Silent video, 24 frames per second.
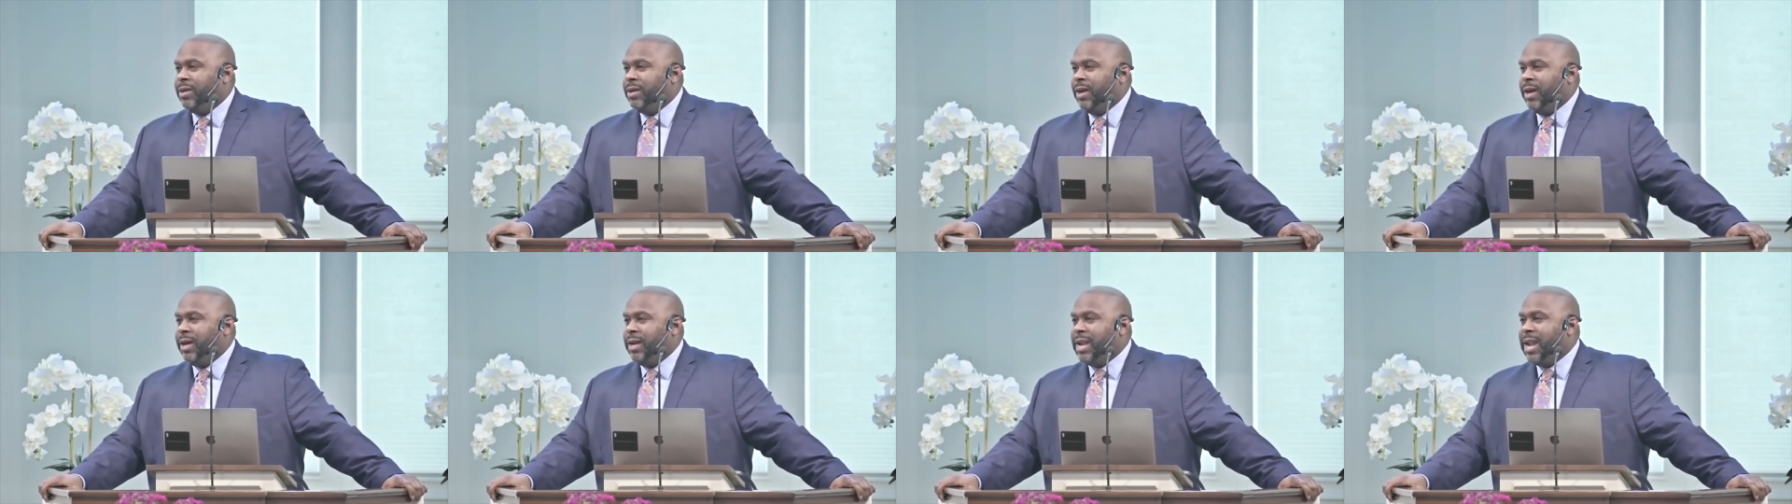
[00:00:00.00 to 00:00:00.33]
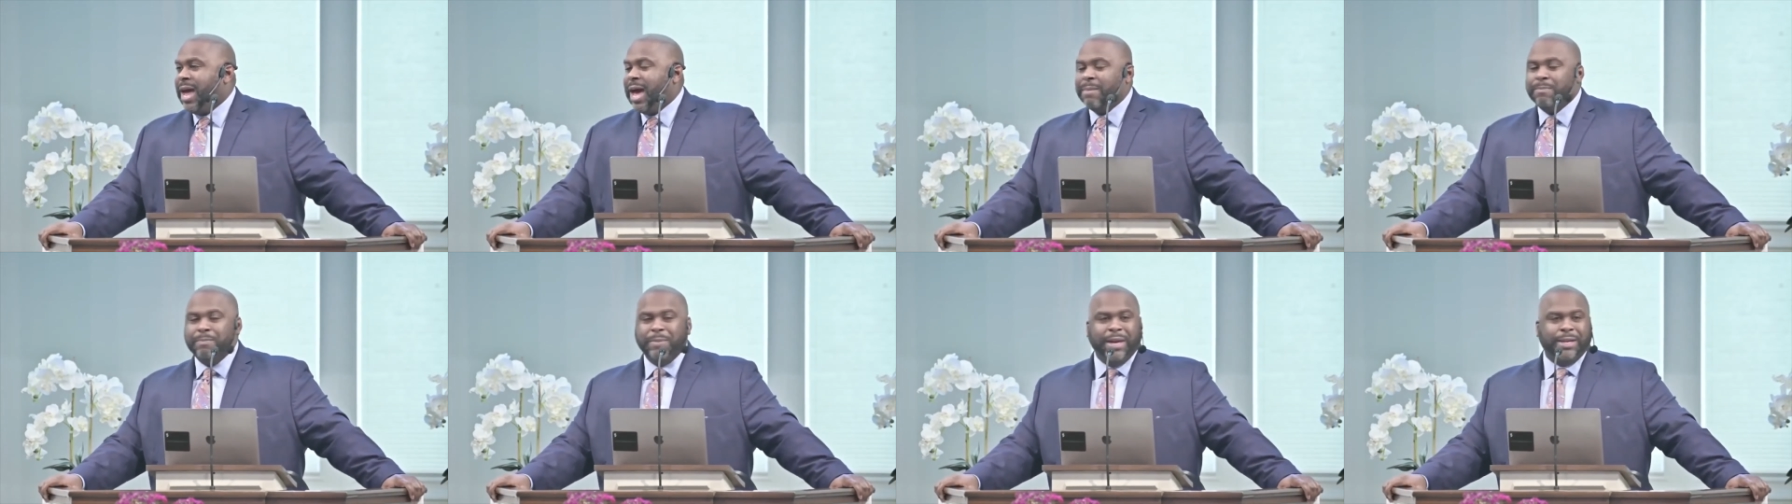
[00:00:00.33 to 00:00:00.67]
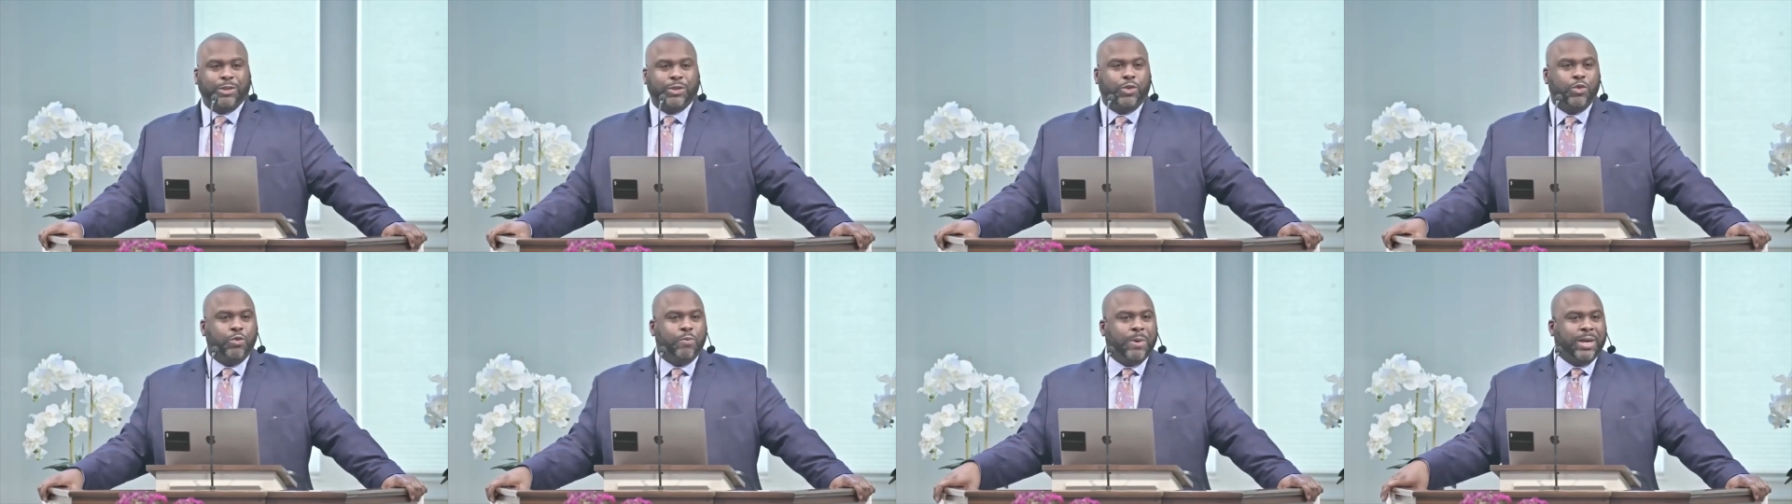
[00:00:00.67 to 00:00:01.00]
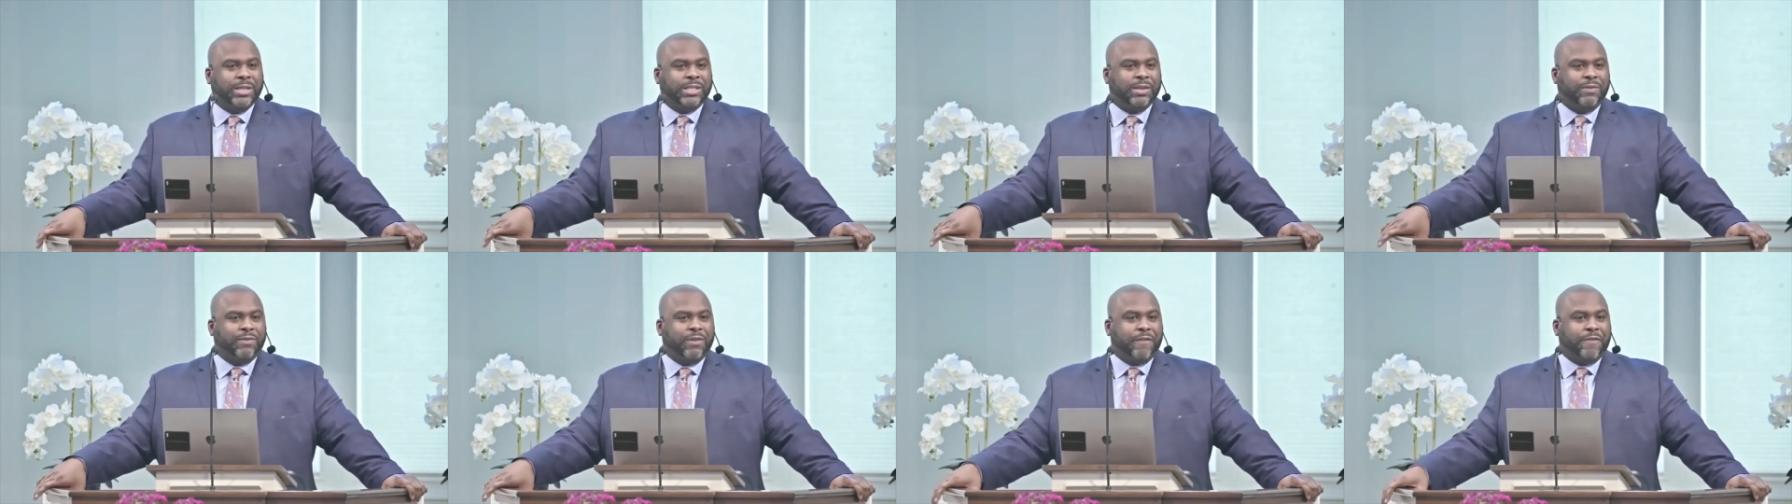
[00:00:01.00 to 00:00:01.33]
and not make too
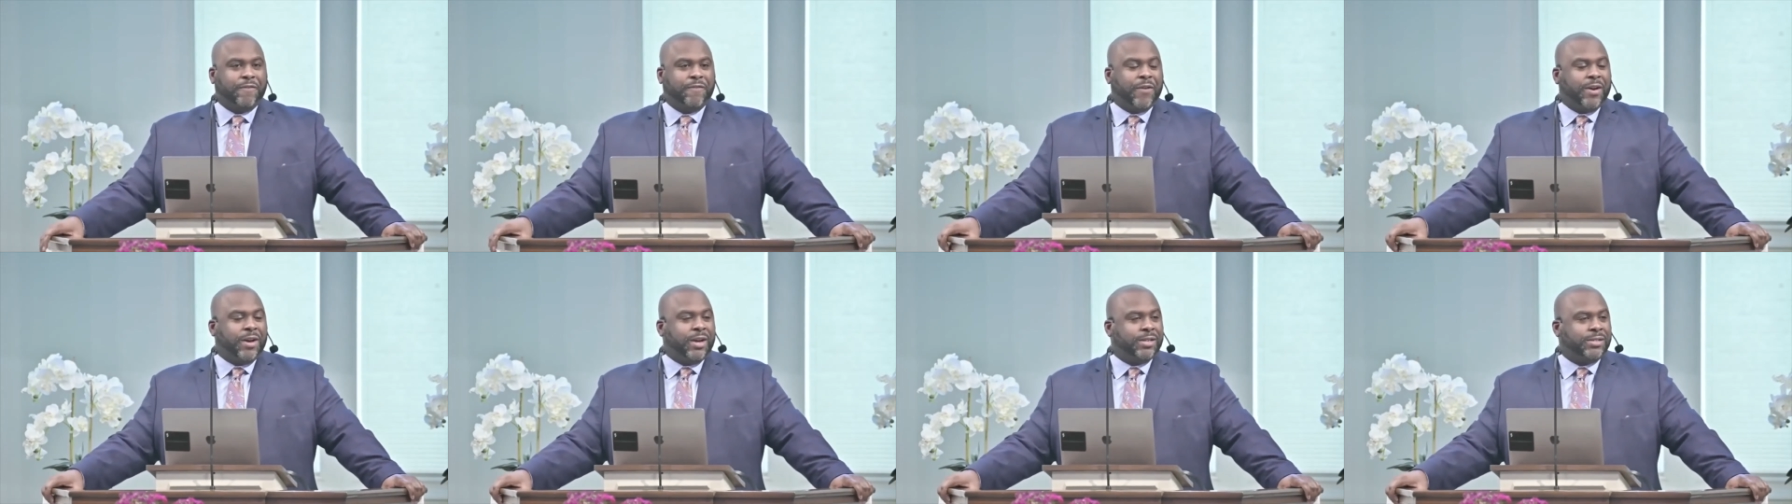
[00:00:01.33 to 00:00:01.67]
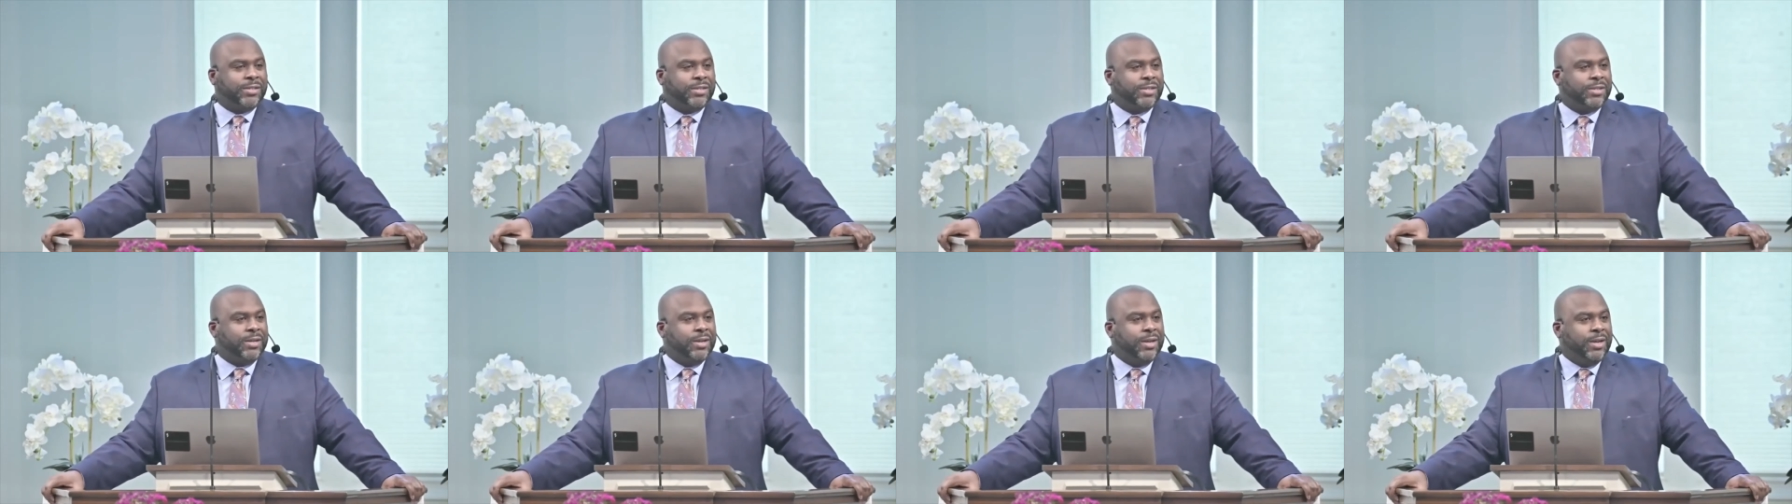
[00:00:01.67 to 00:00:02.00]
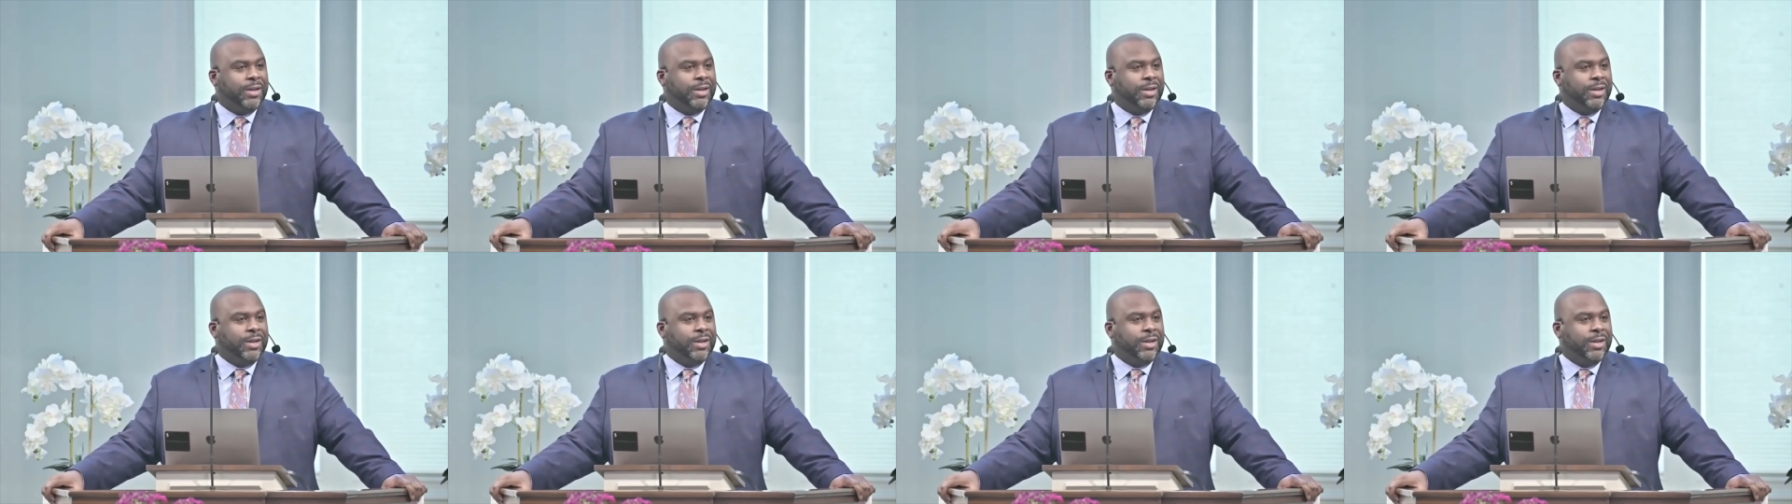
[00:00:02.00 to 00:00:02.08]
much of a fuss.